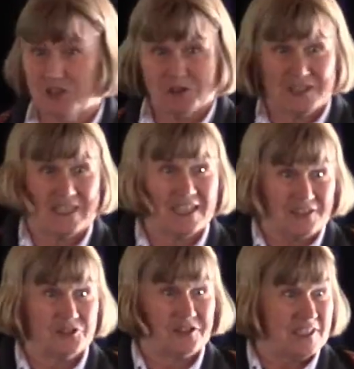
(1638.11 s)
Do you see
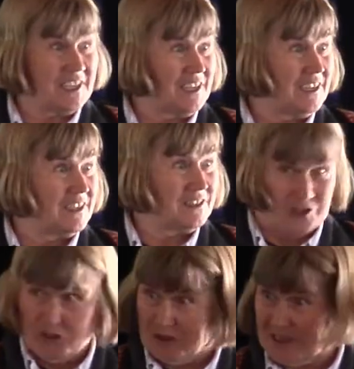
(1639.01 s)
it? Do you see it?
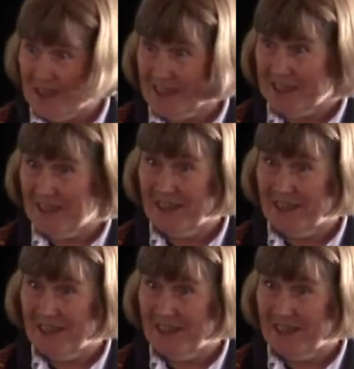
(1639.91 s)
Do you see it?